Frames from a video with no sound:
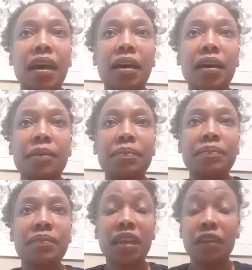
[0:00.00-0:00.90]

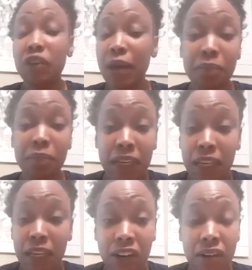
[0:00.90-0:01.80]
If you had been
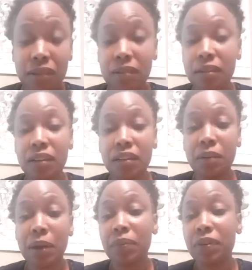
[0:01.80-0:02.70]
here, you know,
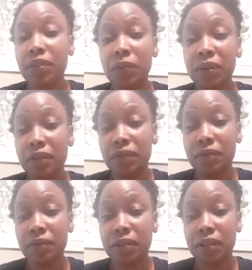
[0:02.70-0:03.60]
my brother wouldn't have,
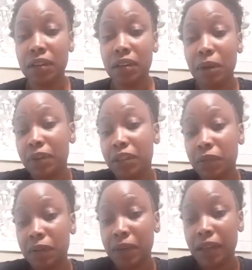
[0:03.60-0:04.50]
you know, my brother
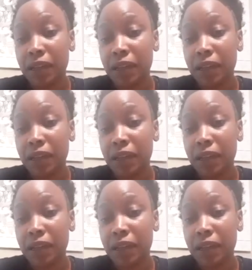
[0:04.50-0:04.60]
would be